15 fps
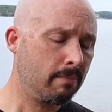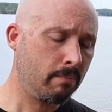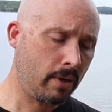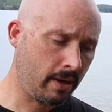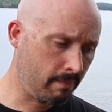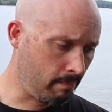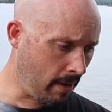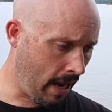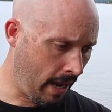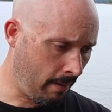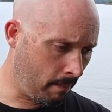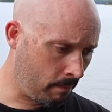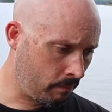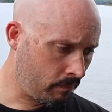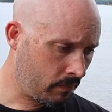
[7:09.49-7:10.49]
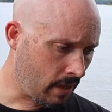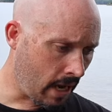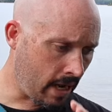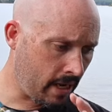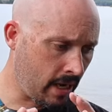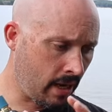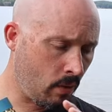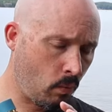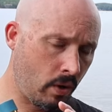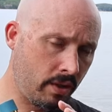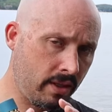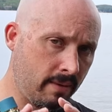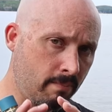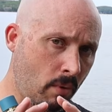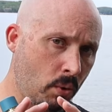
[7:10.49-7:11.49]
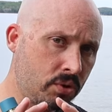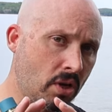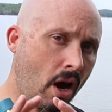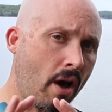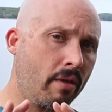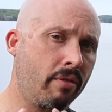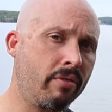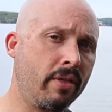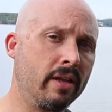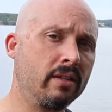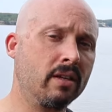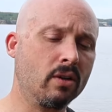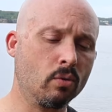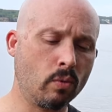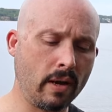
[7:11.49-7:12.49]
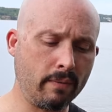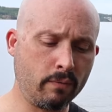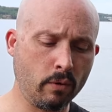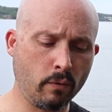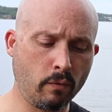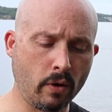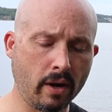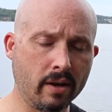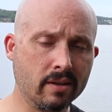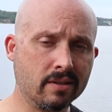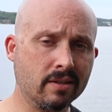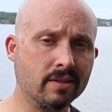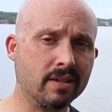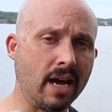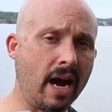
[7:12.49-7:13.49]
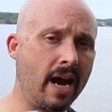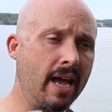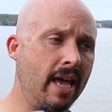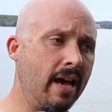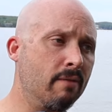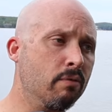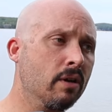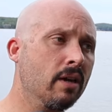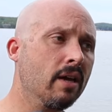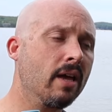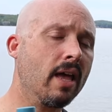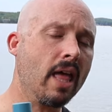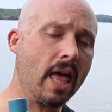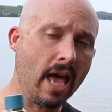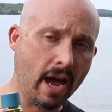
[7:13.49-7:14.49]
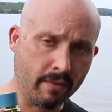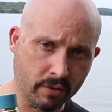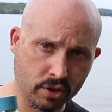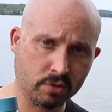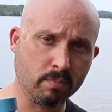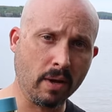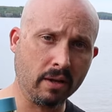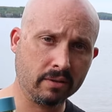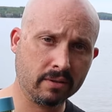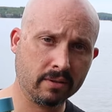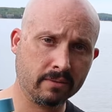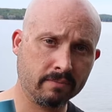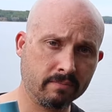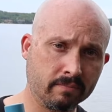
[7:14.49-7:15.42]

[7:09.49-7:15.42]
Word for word: but man, again, one of the most authentic grapefruit fragrances I have ever smelled.